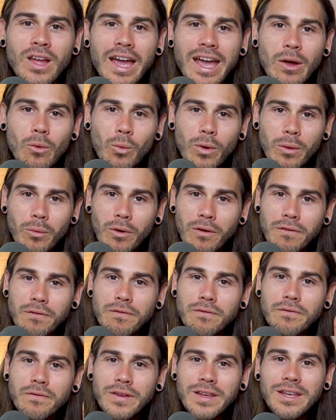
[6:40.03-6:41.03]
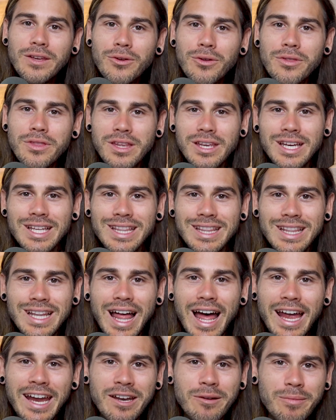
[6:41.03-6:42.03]
And we will feel the
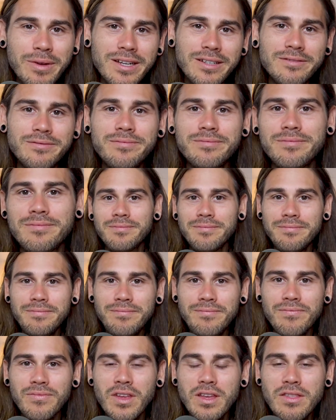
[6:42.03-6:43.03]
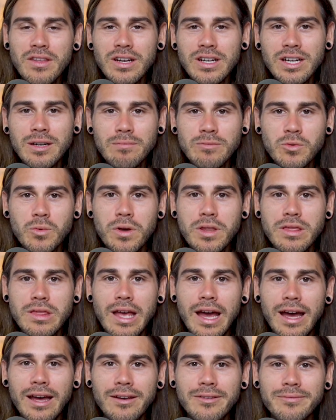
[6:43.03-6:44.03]
alignment that comes with
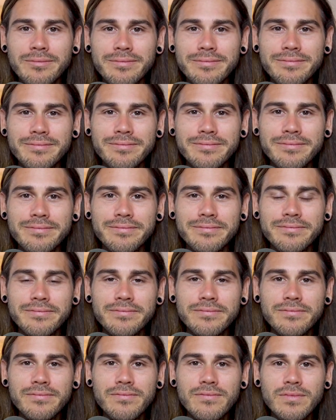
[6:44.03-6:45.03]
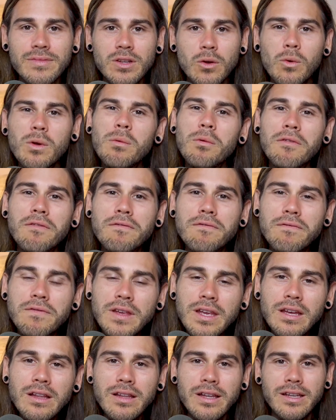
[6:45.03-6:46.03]
that. We will
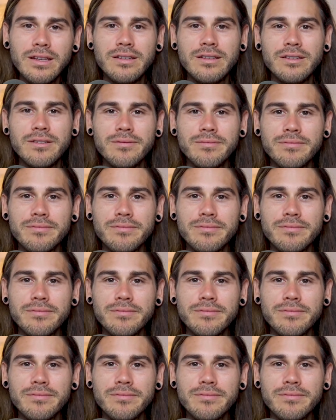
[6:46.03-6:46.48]
feel it.